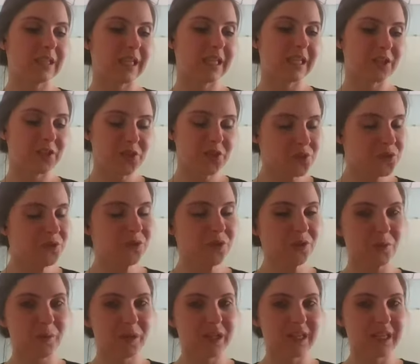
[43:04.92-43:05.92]
the sooner
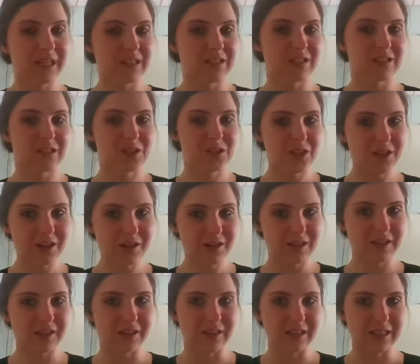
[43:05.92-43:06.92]
we get
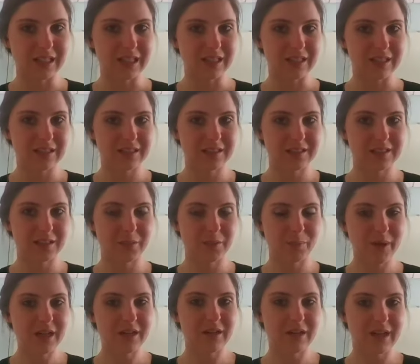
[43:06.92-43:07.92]
started on this, the
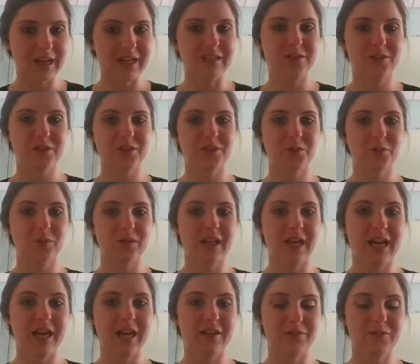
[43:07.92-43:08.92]
better answers we'll
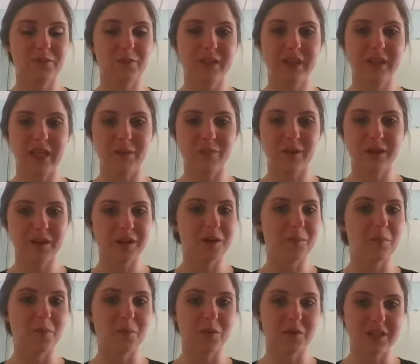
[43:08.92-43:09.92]
have when they become
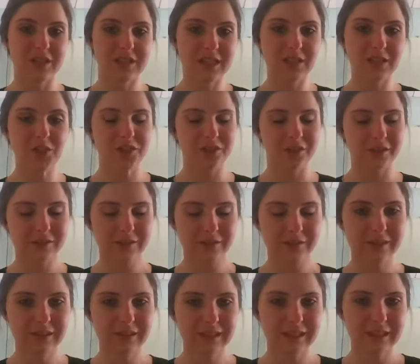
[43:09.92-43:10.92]
more essential.
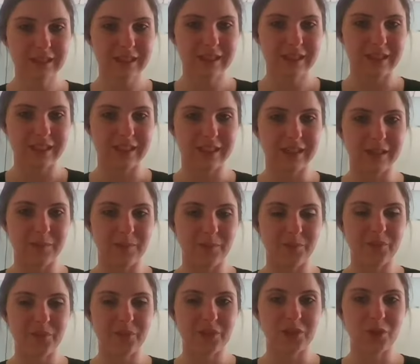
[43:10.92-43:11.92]
Yeah.
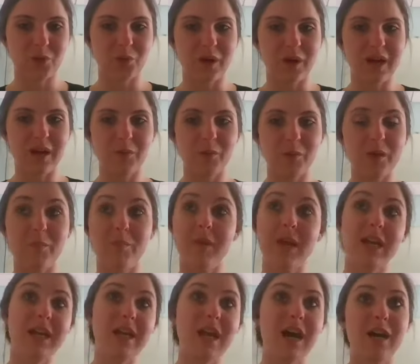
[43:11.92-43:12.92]
So while we
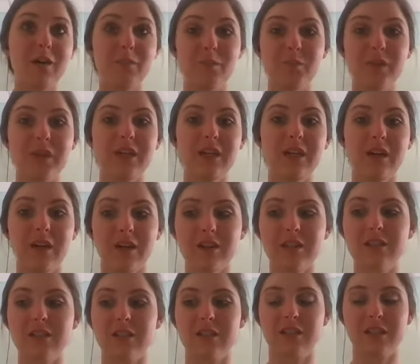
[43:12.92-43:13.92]
may not be
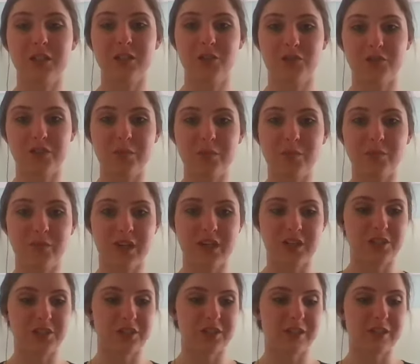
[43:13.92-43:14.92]
under extreme
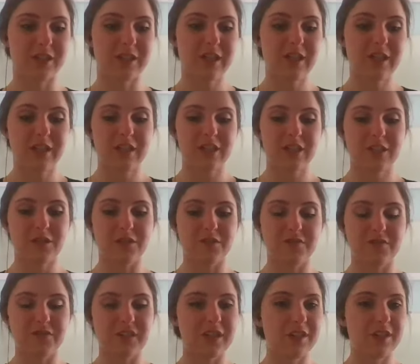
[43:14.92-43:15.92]
pressure to
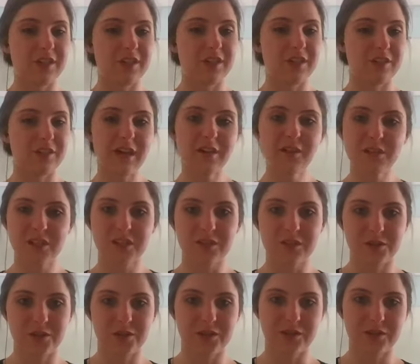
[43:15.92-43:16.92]
figure out
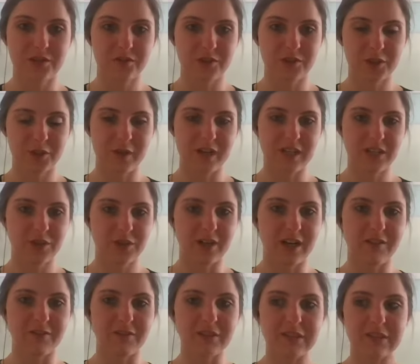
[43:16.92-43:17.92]
solutions for space
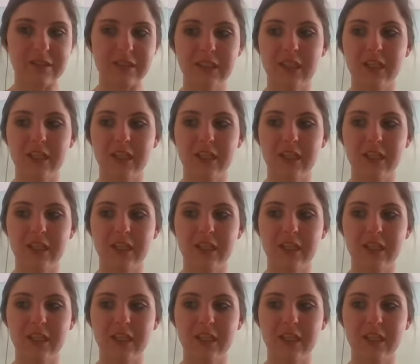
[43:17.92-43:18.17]
travel,